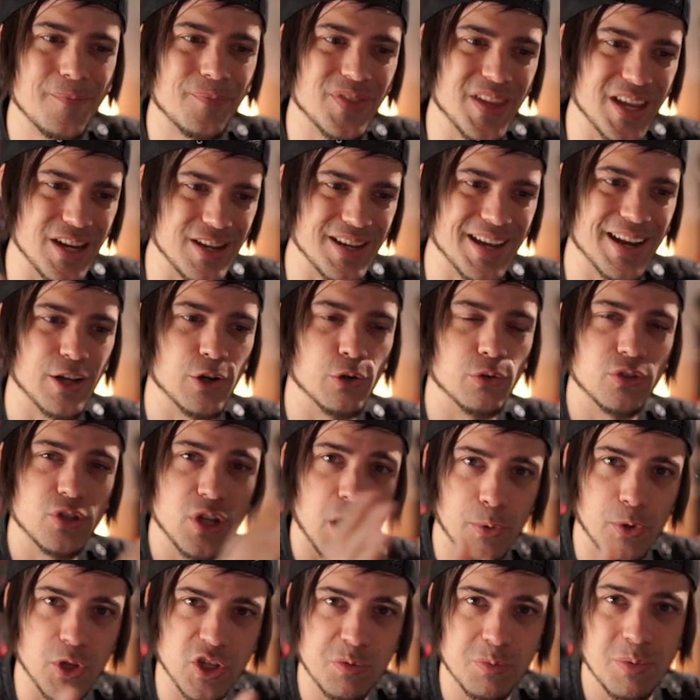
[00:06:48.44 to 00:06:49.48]
then you got to go
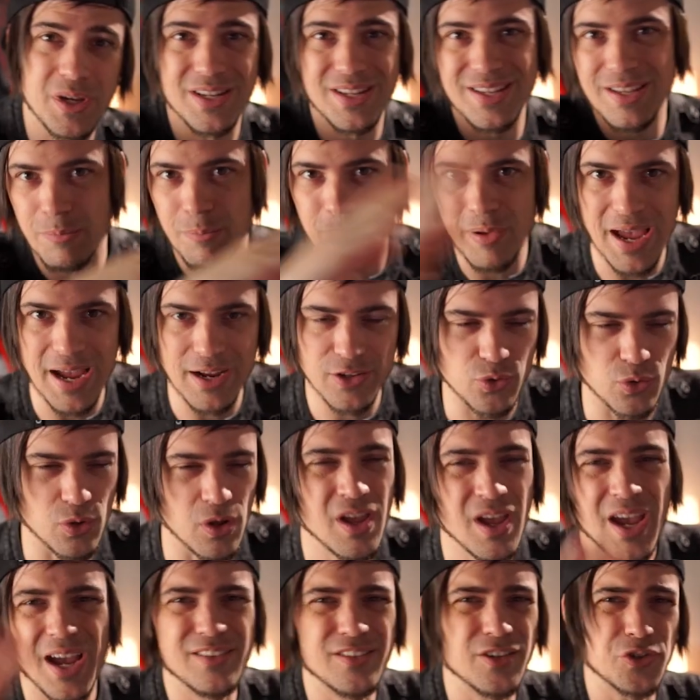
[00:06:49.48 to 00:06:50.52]
double the speed to get back to it.
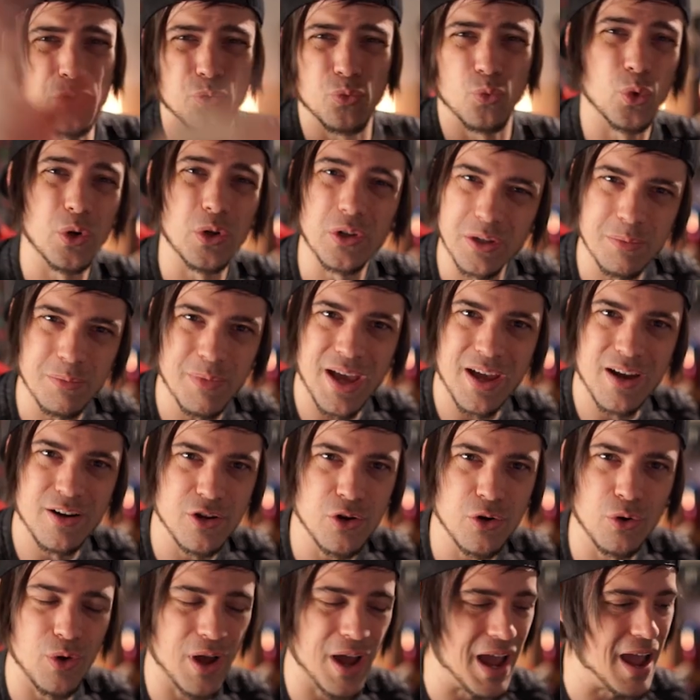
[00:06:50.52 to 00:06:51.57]
It doesn't really matter. You
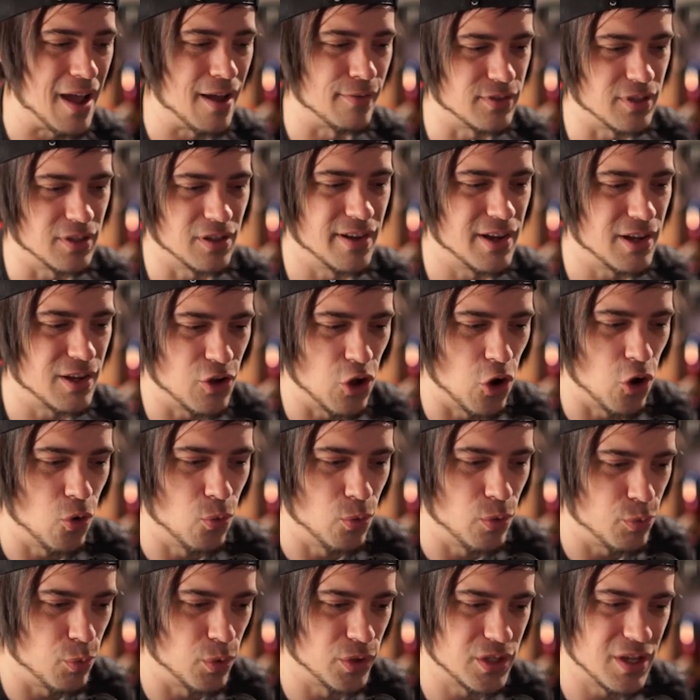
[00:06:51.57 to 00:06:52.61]
don't have to like go
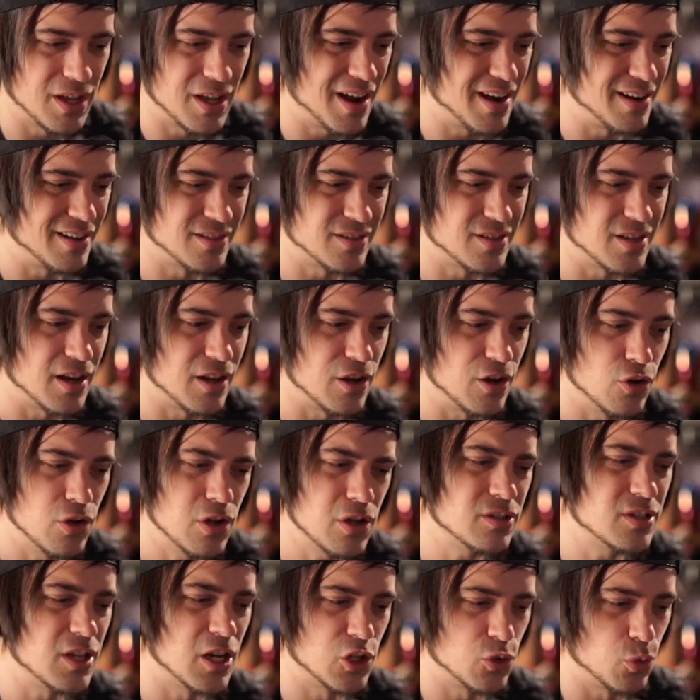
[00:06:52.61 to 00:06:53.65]
with what they got it set here. You
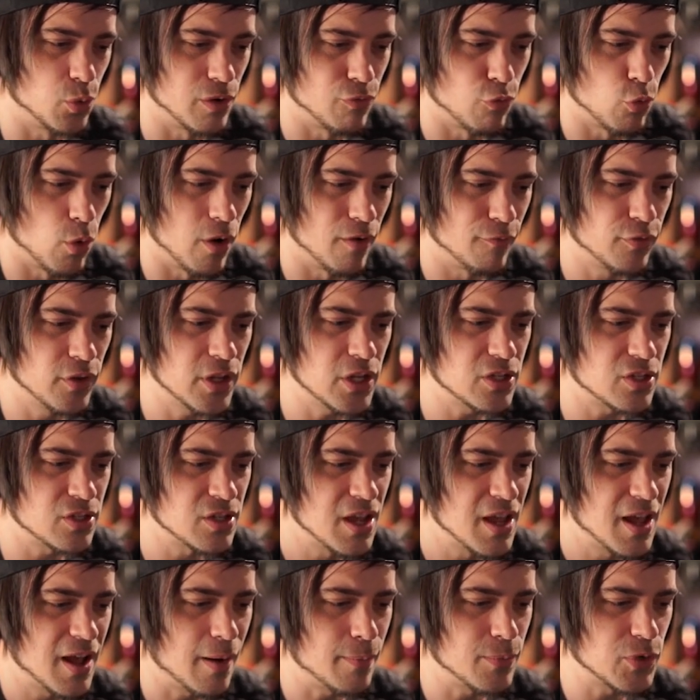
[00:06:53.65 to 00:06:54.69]
can set it to whatever you want. For this,
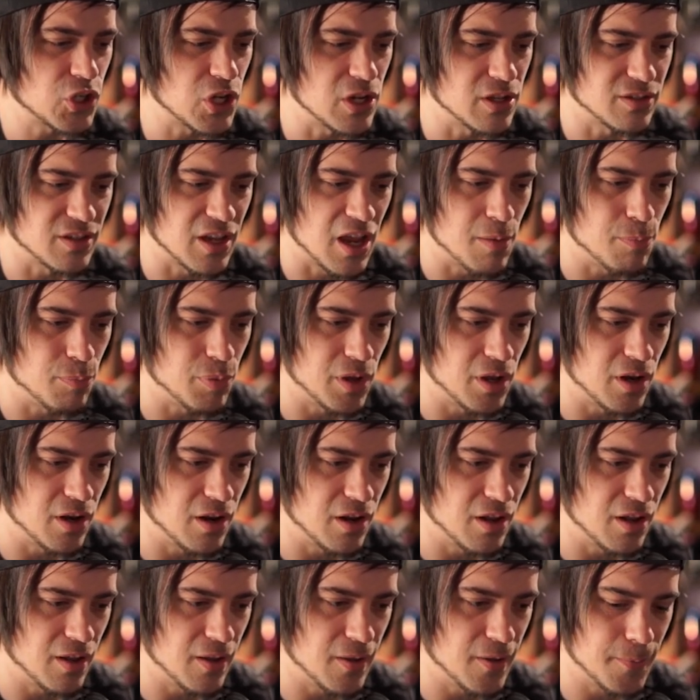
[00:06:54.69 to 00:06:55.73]
I'm just going to type in,
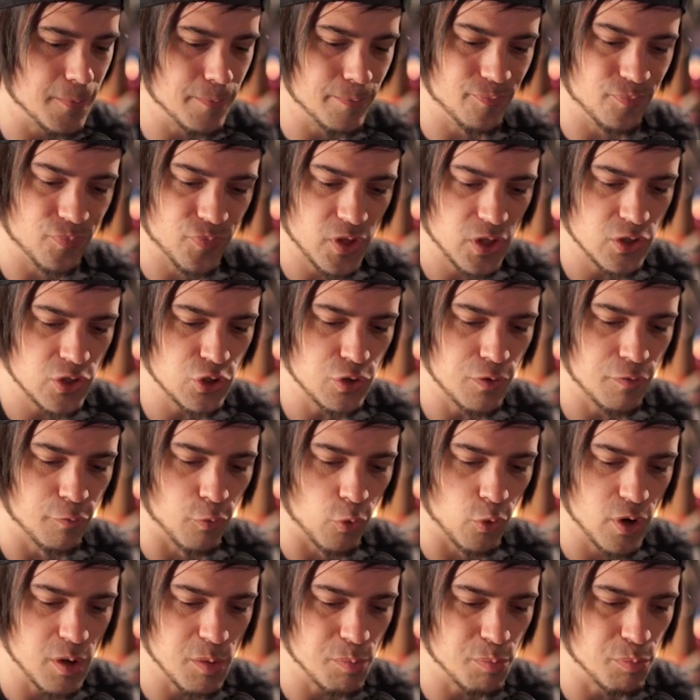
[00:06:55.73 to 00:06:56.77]
um, let's do
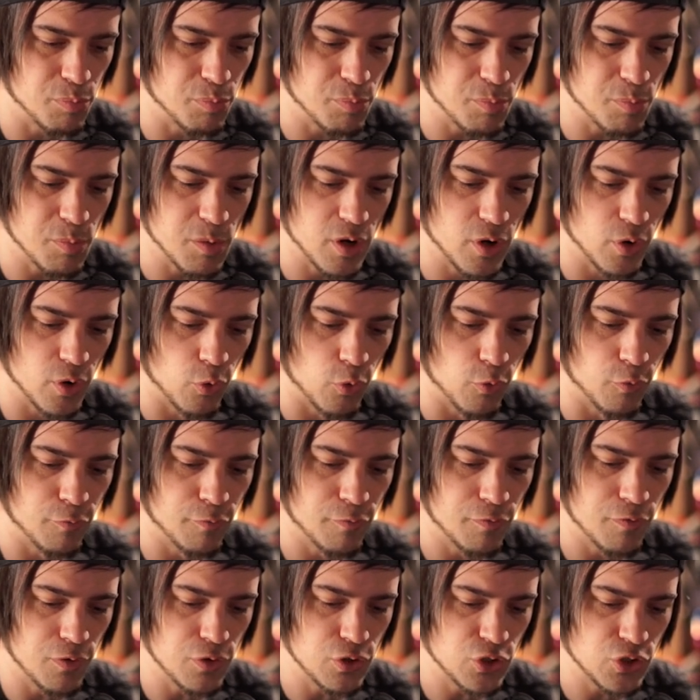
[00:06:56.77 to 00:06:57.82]

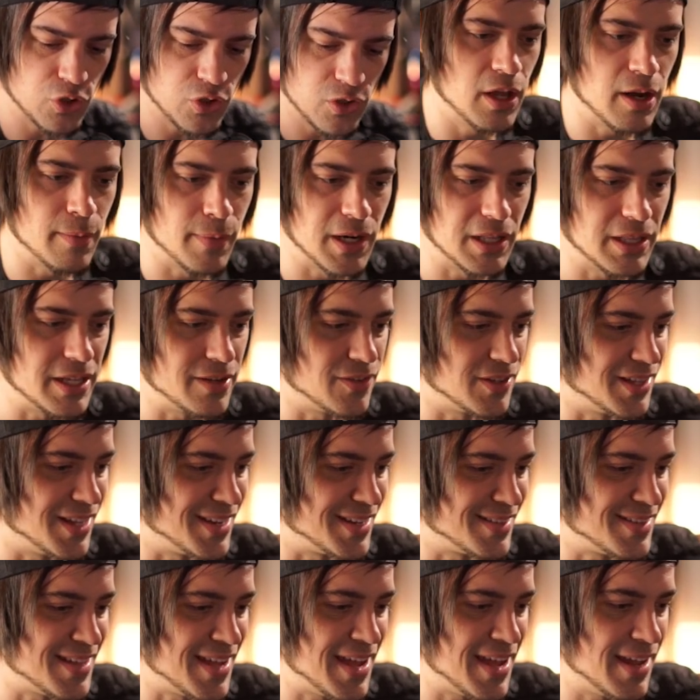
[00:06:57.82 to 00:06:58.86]
40.00. I'm going to leave it
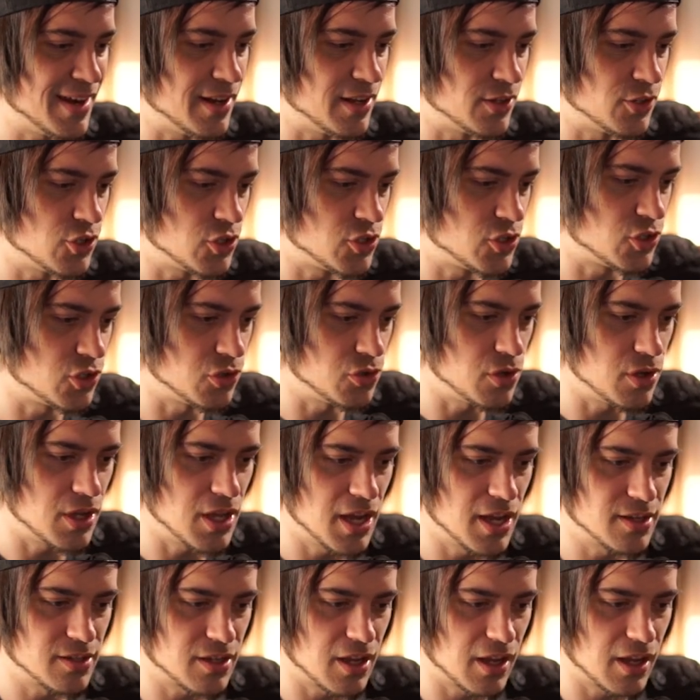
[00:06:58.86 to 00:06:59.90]
like that. And just so you
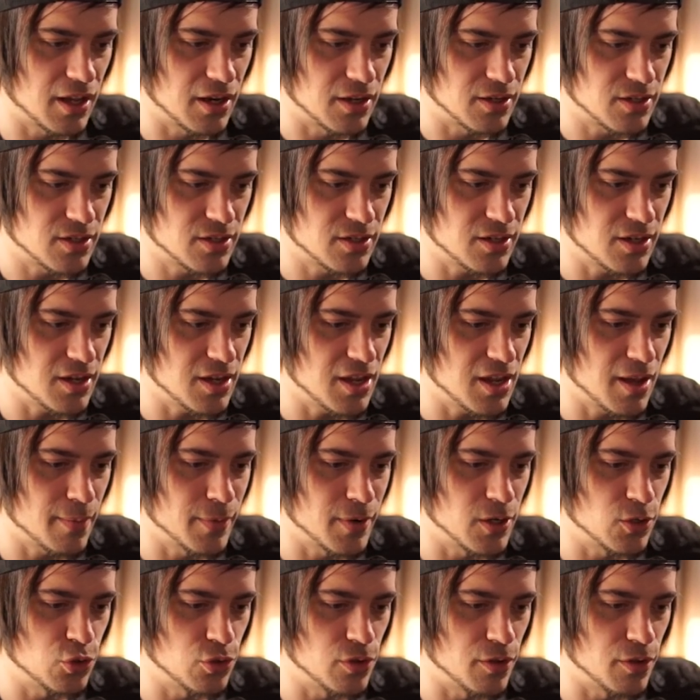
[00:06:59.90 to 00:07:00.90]
guys can kind of see, I'm going to do